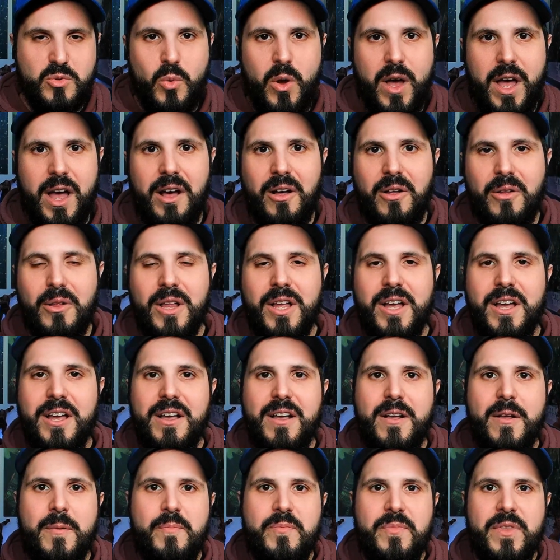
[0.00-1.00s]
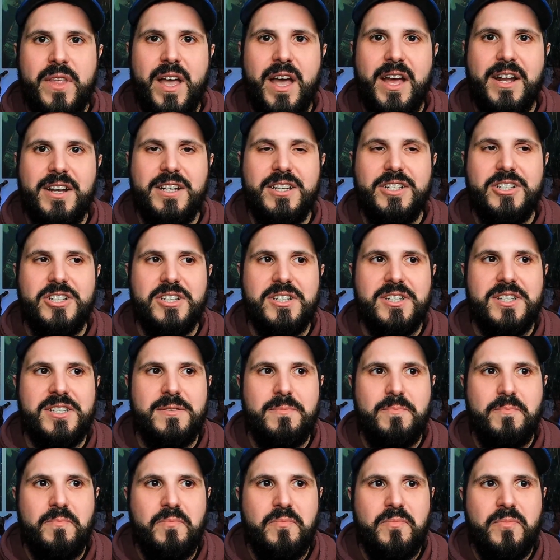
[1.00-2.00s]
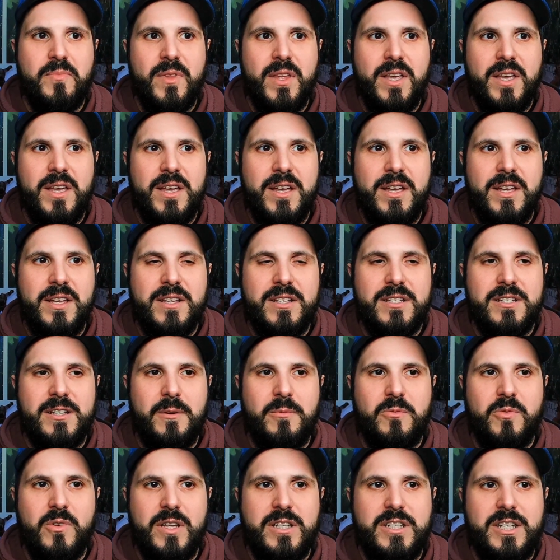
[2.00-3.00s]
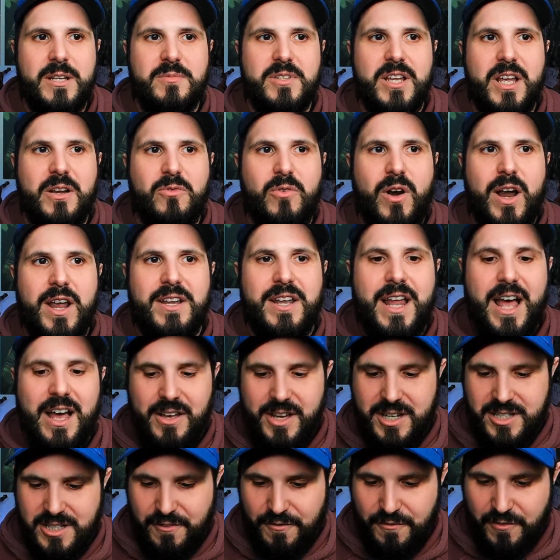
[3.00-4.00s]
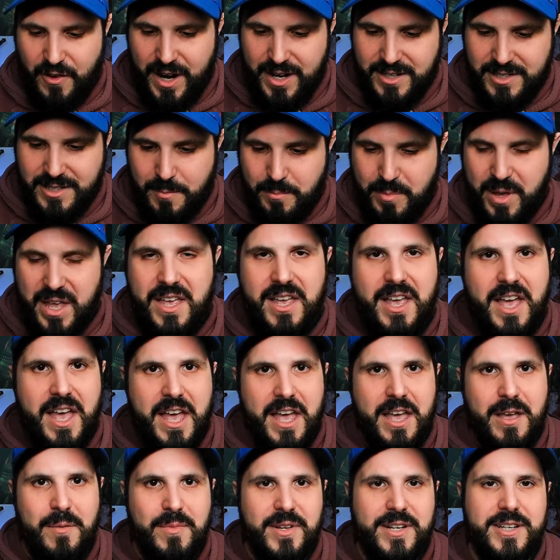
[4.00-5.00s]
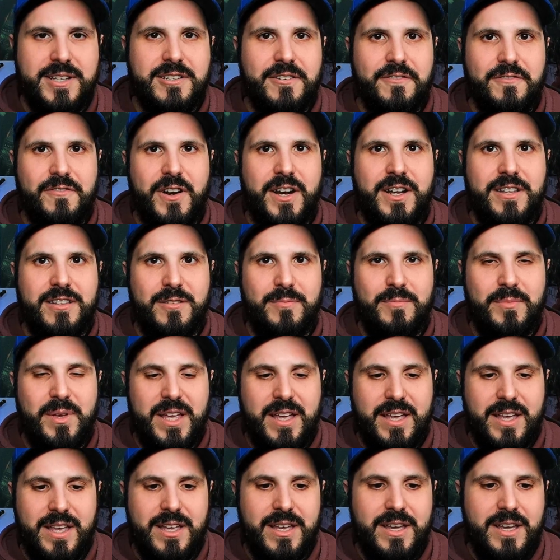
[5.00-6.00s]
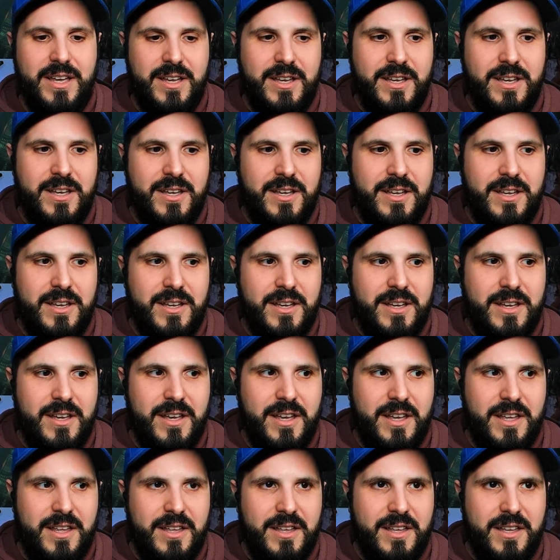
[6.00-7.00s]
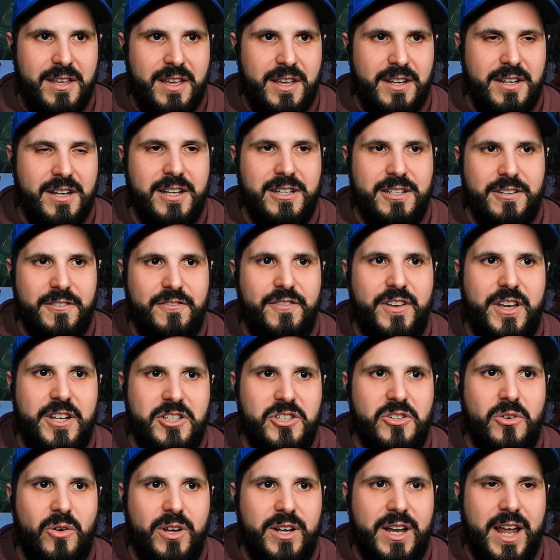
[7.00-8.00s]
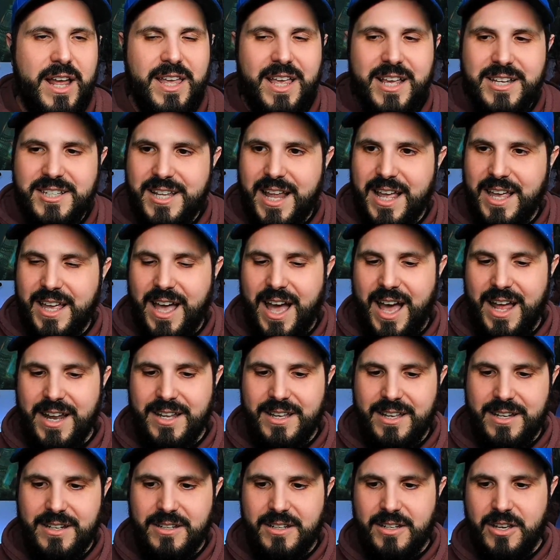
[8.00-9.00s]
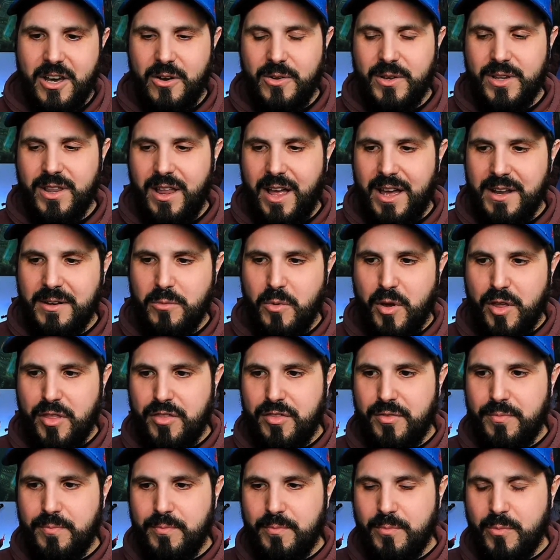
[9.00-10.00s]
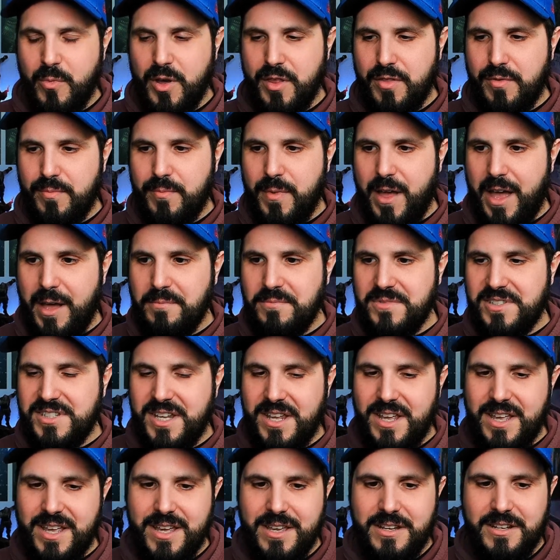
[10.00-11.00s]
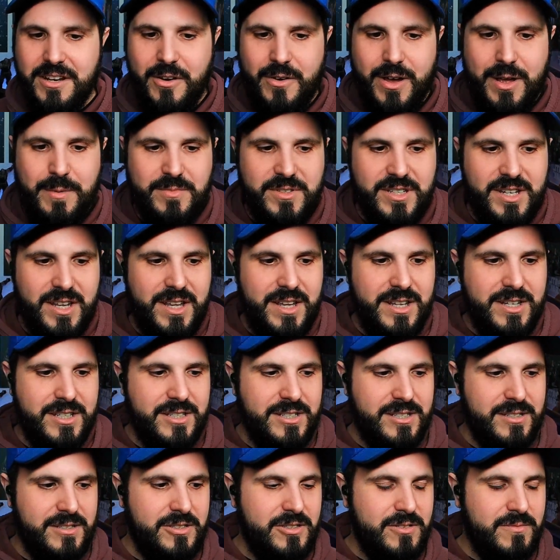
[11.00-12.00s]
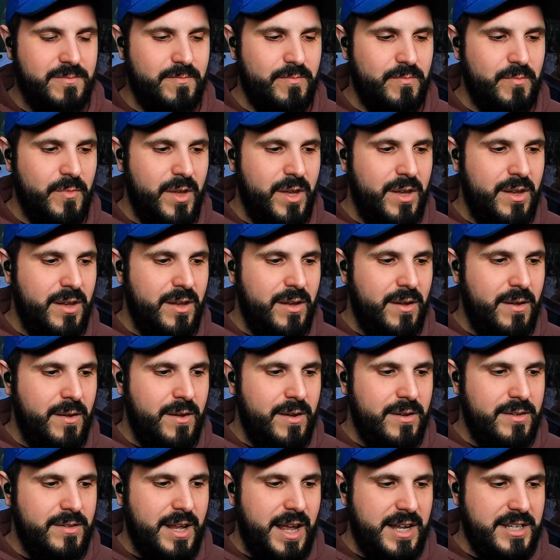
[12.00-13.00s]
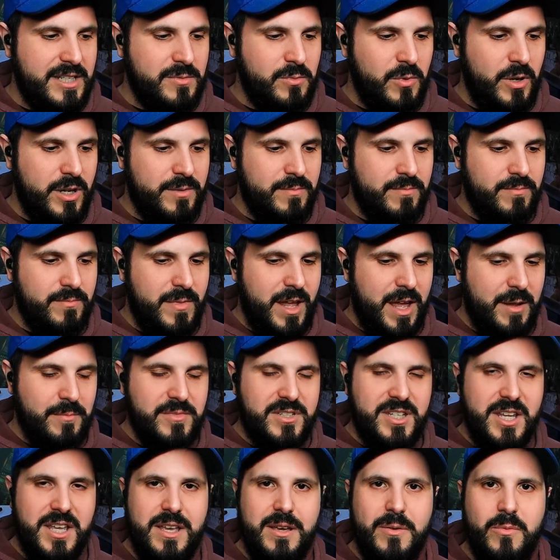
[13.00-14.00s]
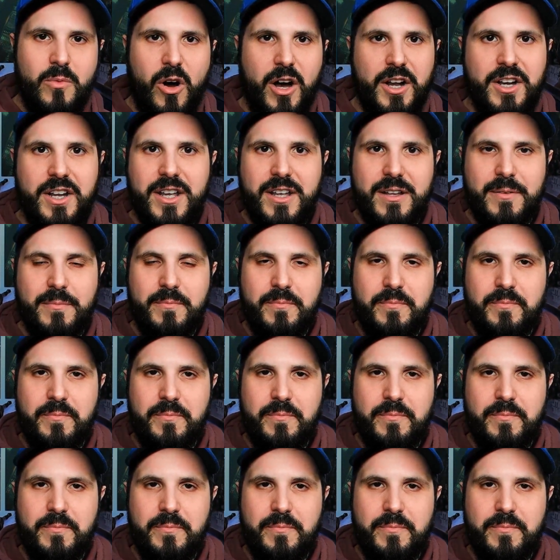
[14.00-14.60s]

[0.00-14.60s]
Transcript: well, and he just it seems like right now he's afraid to be him and he's afraid to be an individual. And I guess that kind of can go in line with with MT. You know, MT is that's what MT wanted